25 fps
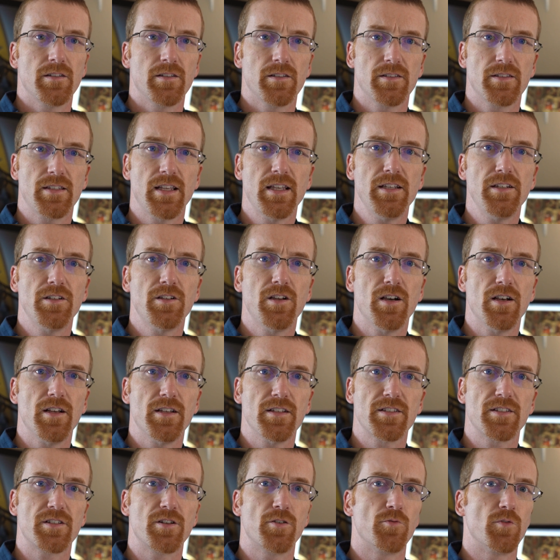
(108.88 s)
Satan
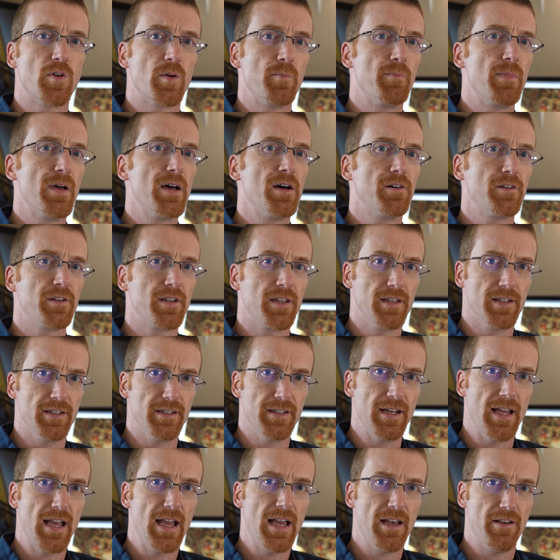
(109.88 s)
caused a rebellion
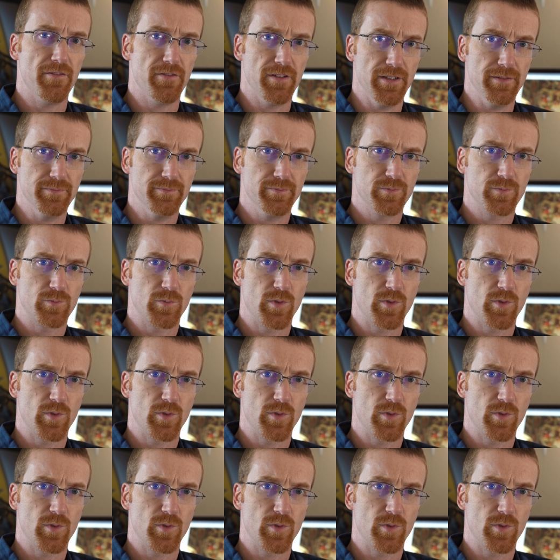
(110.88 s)
in heaven.